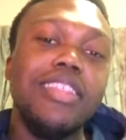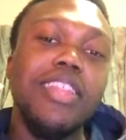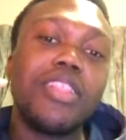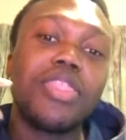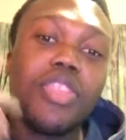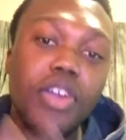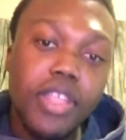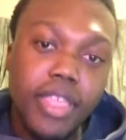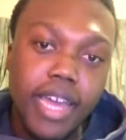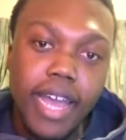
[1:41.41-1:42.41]
The
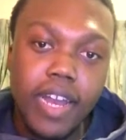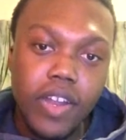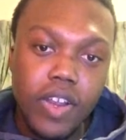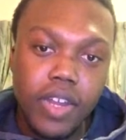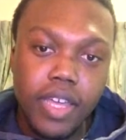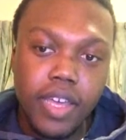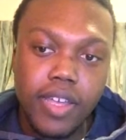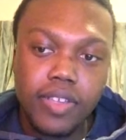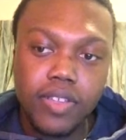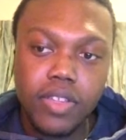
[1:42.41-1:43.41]
third thing I learned
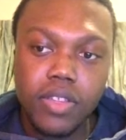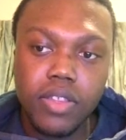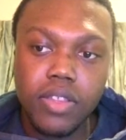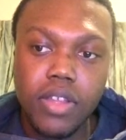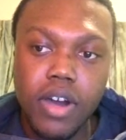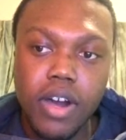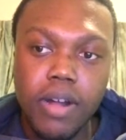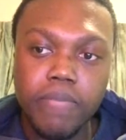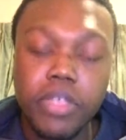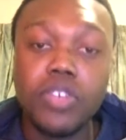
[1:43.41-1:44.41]
is
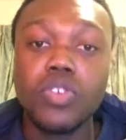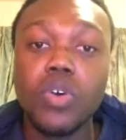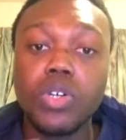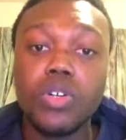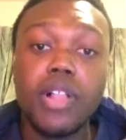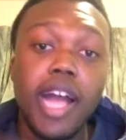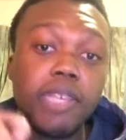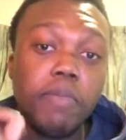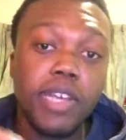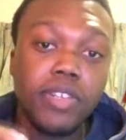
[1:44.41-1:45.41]
the social
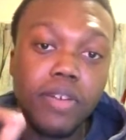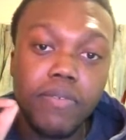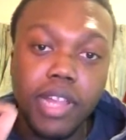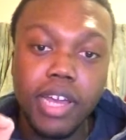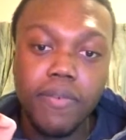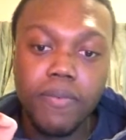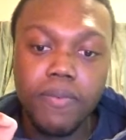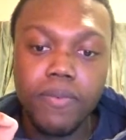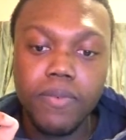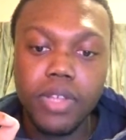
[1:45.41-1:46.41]
aspects of
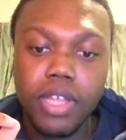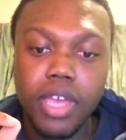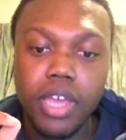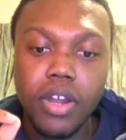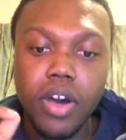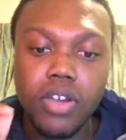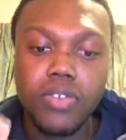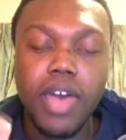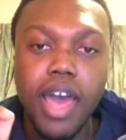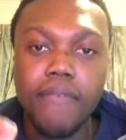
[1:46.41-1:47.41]
life can
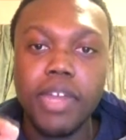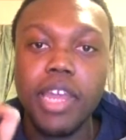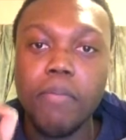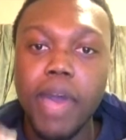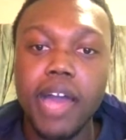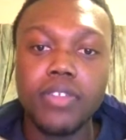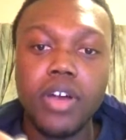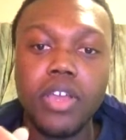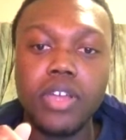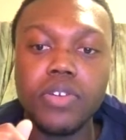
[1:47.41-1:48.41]
also have an impact
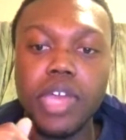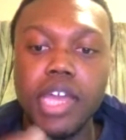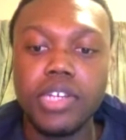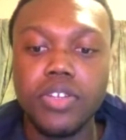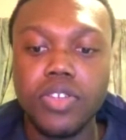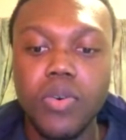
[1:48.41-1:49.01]
on your education.